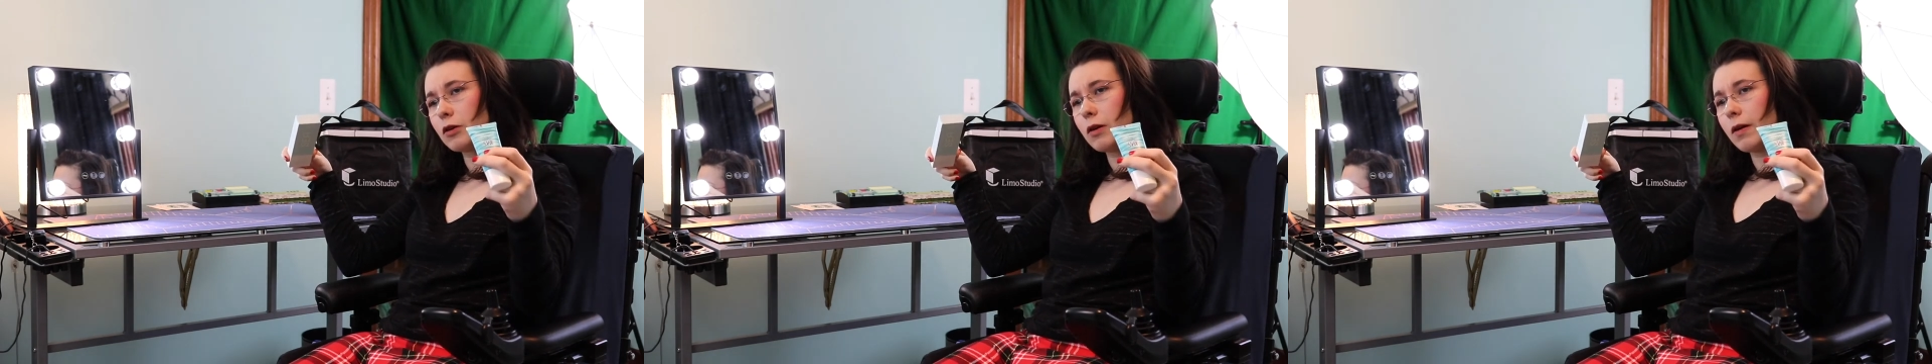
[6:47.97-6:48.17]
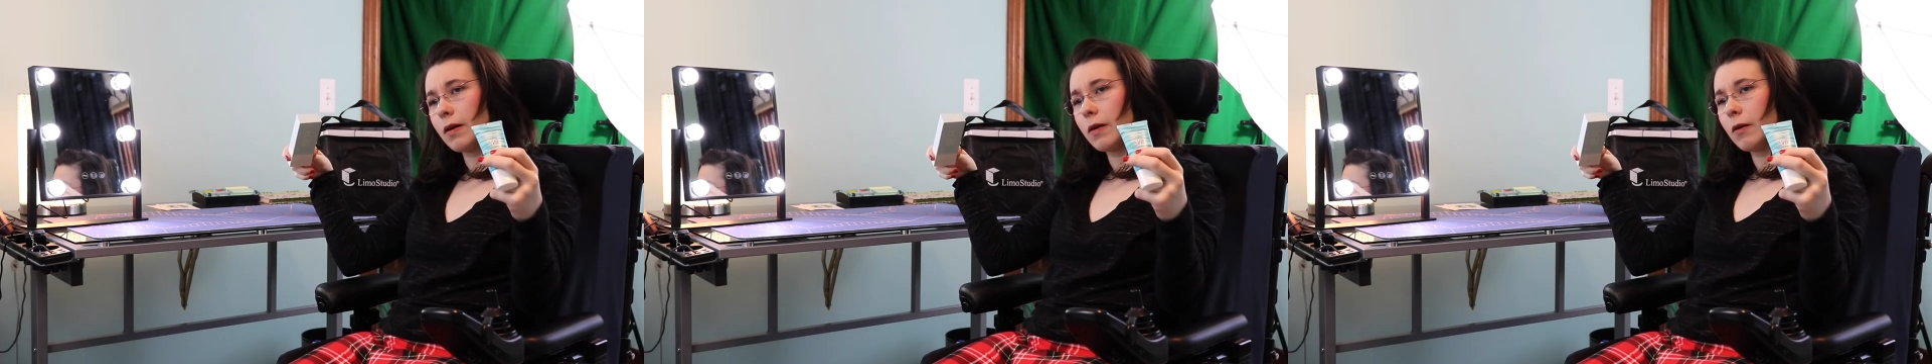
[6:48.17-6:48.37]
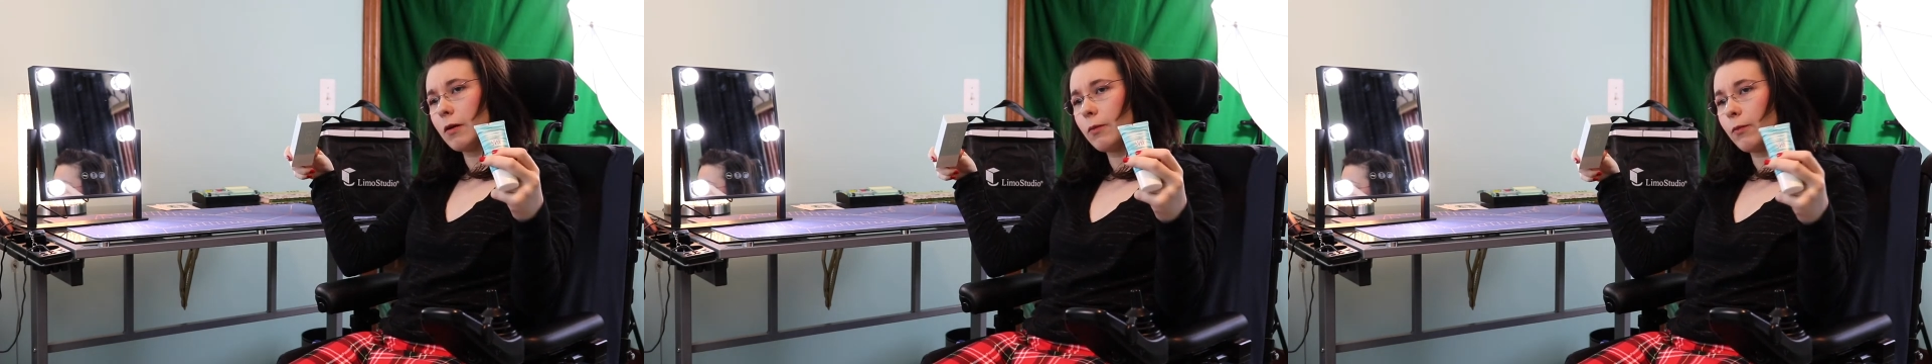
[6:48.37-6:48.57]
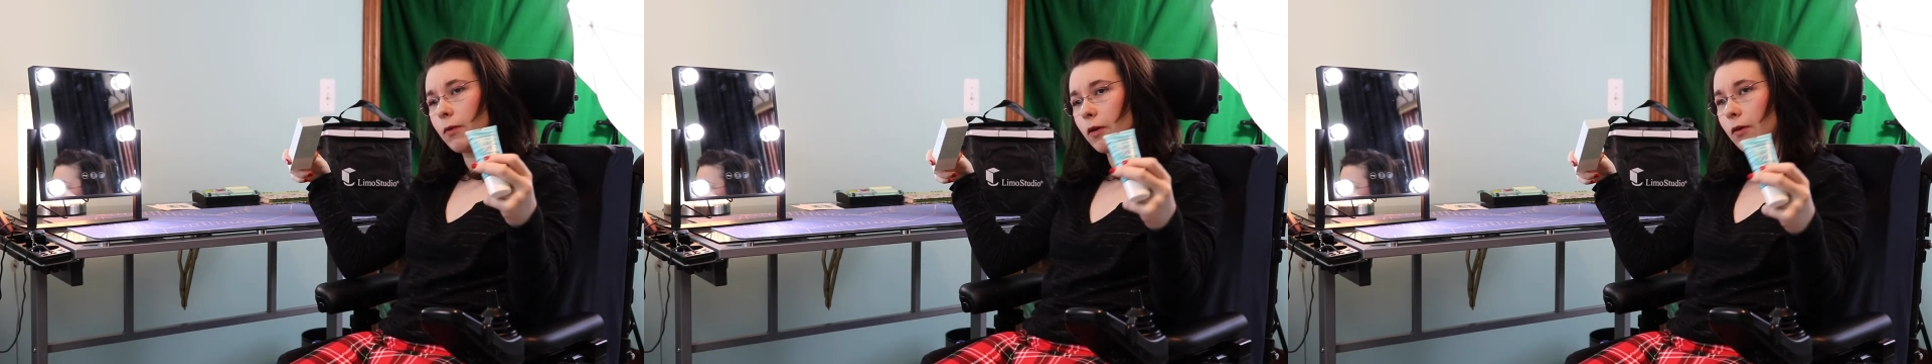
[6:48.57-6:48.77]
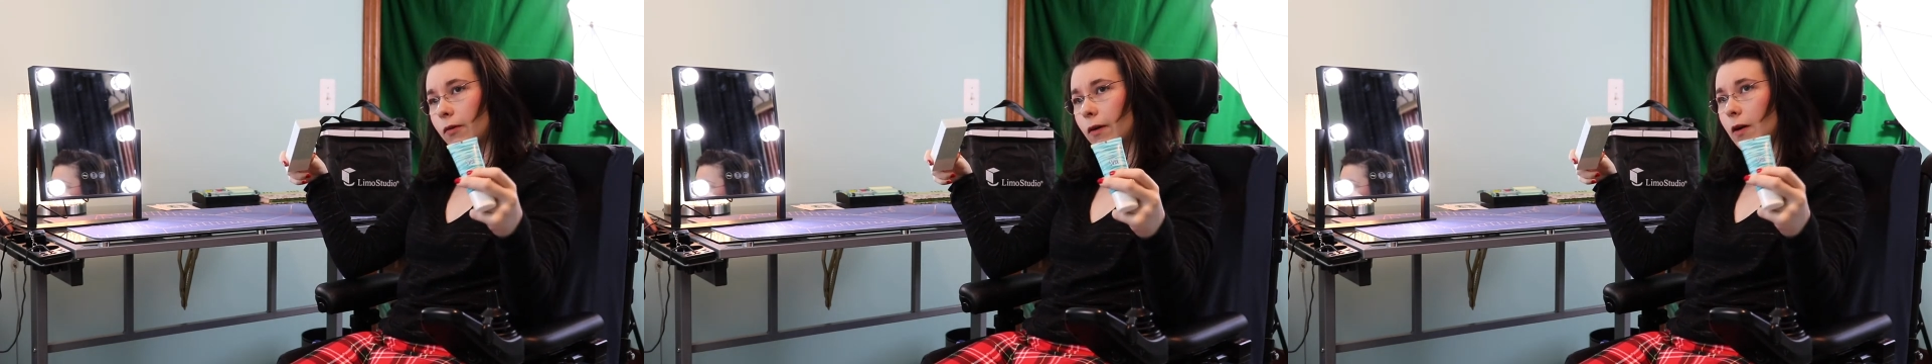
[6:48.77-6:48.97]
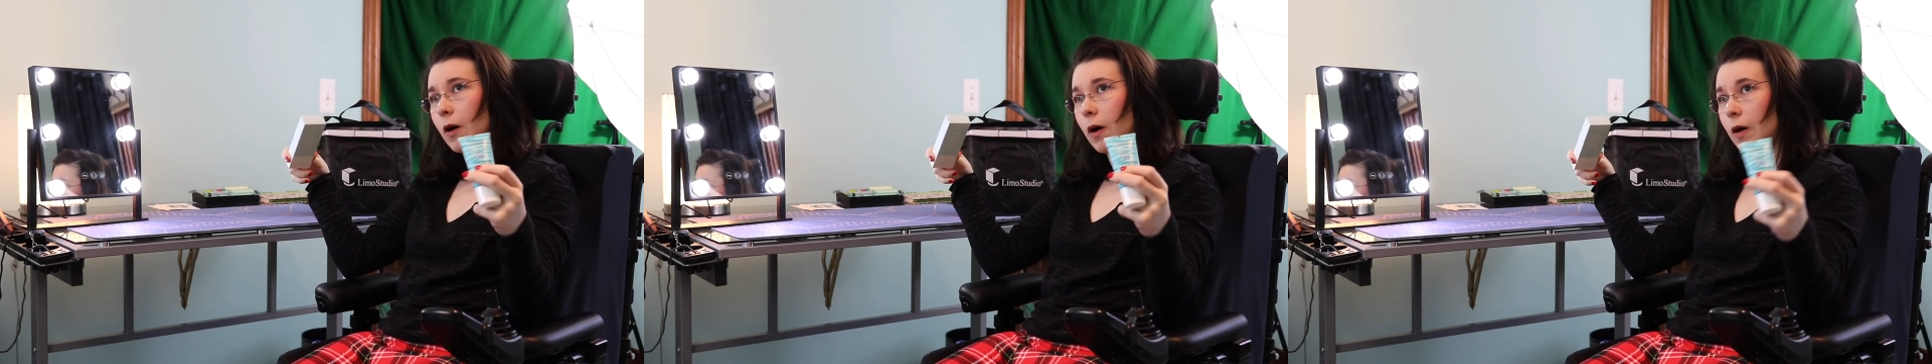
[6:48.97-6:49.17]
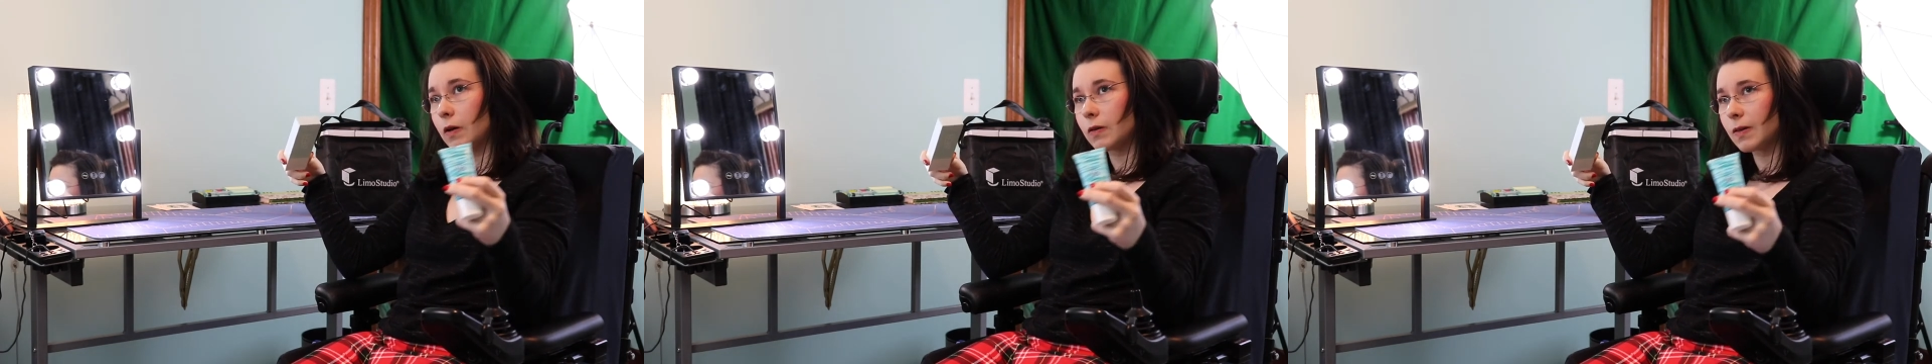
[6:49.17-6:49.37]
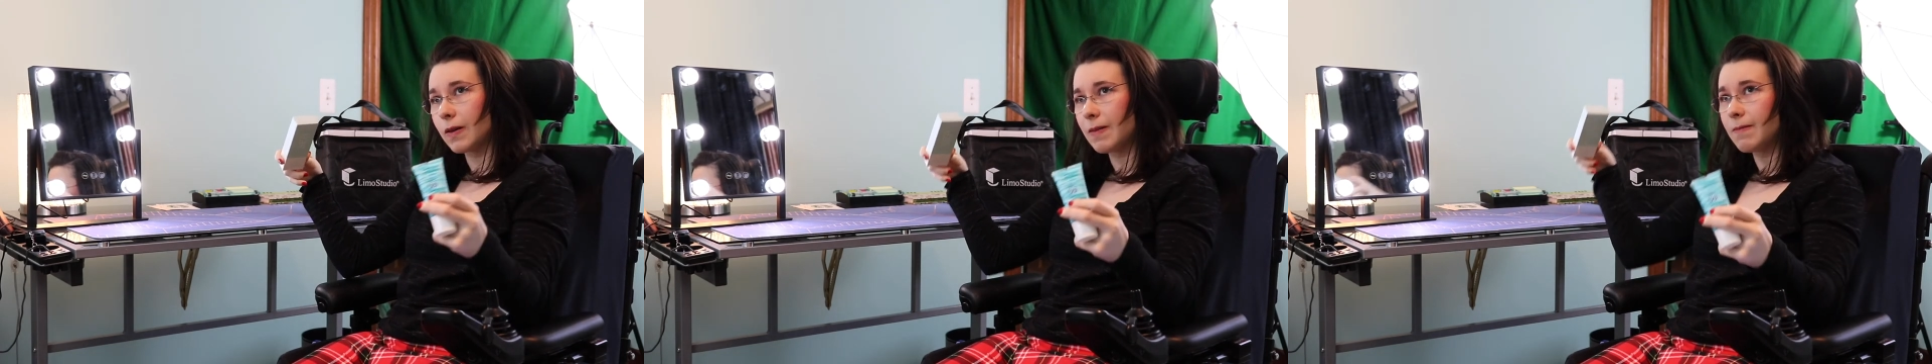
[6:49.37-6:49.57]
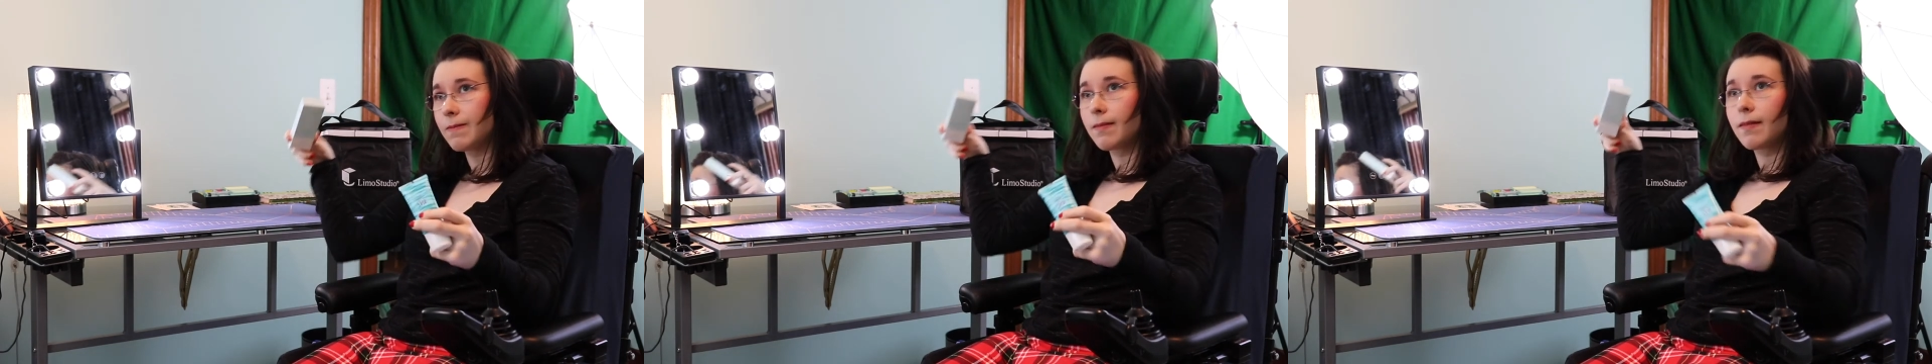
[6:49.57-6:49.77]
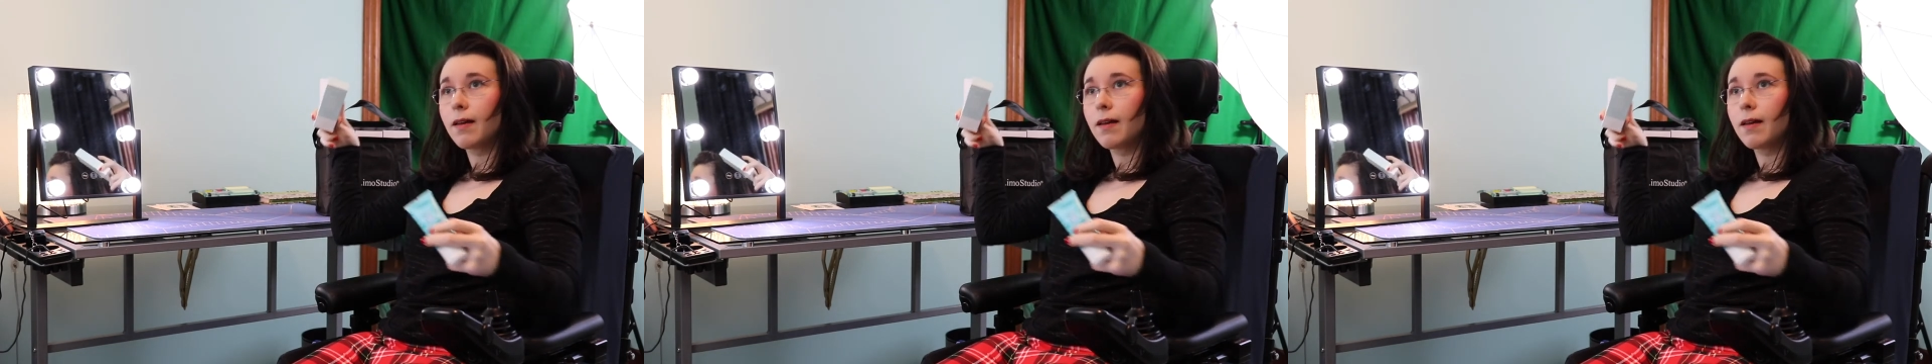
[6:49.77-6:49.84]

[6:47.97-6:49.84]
and her boyfriend Austin.